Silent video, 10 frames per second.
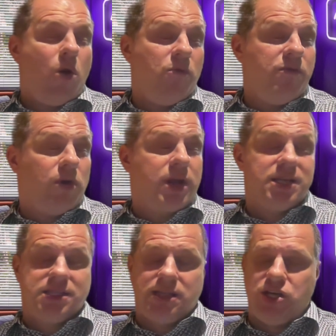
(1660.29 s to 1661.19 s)
with
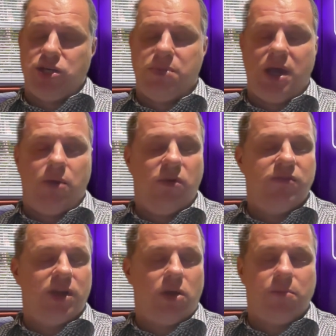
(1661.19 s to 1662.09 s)
orchestration plan,
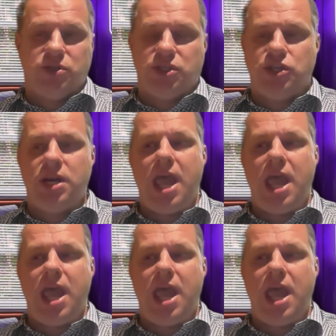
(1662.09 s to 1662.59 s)
with decomposition,